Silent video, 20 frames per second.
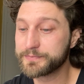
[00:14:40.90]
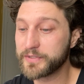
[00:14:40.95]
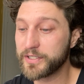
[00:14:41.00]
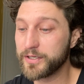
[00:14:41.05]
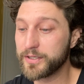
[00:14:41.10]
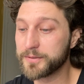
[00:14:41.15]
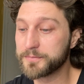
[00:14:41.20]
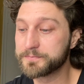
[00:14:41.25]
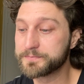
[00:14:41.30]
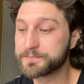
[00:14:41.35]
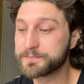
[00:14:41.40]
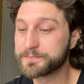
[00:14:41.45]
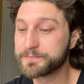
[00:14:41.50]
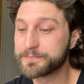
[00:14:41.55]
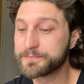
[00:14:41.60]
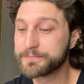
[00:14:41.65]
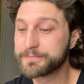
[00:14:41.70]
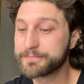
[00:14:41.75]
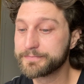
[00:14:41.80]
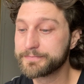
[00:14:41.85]
Um,
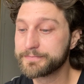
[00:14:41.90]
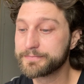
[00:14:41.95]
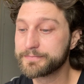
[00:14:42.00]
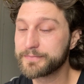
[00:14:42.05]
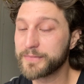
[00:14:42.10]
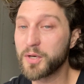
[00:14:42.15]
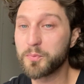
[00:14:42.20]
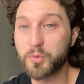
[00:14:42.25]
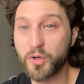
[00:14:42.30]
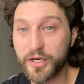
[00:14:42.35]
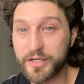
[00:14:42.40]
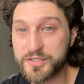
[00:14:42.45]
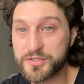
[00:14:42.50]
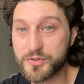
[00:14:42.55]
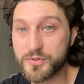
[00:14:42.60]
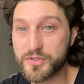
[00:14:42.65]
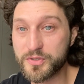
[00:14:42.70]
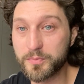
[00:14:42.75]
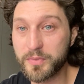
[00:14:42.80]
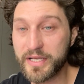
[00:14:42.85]
I pray this
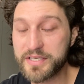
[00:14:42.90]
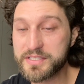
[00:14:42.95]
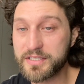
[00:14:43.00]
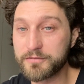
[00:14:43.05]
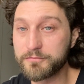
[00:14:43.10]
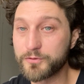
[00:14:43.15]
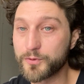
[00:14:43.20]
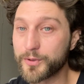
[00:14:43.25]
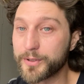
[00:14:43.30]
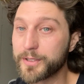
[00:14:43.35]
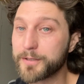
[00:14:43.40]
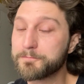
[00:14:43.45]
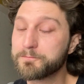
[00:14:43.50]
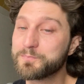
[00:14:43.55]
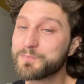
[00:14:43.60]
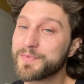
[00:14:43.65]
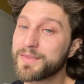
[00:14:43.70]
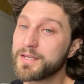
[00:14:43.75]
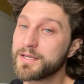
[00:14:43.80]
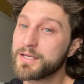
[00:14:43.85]
was a blessing for you.
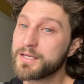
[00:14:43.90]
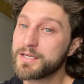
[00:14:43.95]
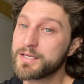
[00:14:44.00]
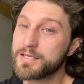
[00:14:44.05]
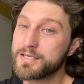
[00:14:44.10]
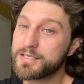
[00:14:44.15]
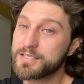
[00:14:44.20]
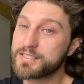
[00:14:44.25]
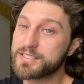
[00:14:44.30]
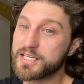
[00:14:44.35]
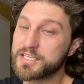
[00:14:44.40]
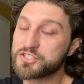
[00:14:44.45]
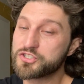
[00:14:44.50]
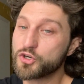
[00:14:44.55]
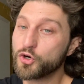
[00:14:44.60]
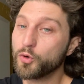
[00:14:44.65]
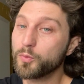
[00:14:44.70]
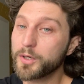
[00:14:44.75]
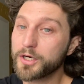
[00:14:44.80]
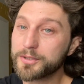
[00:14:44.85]
Stay
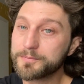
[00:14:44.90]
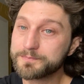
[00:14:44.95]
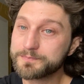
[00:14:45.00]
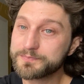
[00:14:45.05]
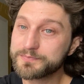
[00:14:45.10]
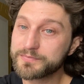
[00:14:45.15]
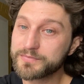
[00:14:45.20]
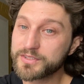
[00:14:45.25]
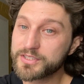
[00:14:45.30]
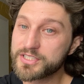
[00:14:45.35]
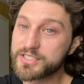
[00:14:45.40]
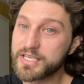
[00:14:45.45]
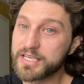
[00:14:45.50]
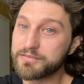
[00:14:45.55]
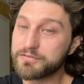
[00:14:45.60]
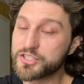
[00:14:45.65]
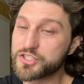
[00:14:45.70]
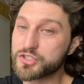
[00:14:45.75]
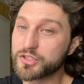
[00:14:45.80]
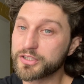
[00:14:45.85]
sober, stay
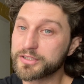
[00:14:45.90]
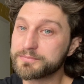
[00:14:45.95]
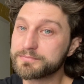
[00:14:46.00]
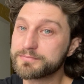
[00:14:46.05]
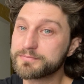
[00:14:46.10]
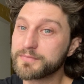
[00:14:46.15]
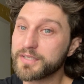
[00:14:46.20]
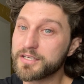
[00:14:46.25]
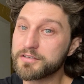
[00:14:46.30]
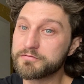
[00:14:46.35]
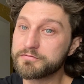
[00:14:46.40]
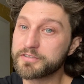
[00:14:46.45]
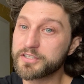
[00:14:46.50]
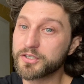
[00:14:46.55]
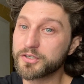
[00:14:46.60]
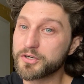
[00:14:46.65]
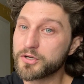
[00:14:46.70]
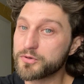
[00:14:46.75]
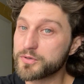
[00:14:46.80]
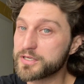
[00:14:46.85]
vigilant, and
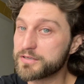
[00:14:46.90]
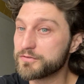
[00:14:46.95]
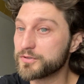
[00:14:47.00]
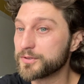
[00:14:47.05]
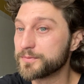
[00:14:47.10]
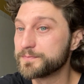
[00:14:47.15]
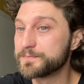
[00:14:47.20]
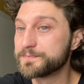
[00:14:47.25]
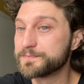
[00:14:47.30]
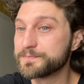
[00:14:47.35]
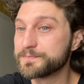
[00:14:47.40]
fear no evil.